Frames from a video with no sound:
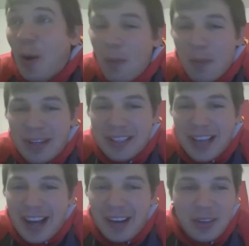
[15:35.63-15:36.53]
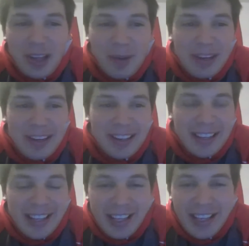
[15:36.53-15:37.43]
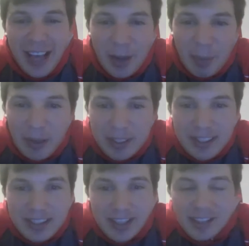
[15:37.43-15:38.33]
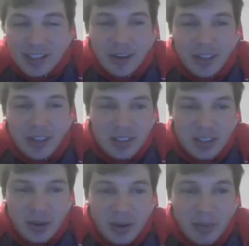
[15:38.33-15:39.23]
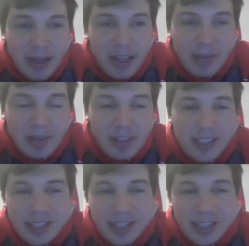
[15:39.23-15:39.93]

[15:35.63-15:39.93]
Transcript: McDonald, I mean, he had a presence last year, and so did Bailey, but these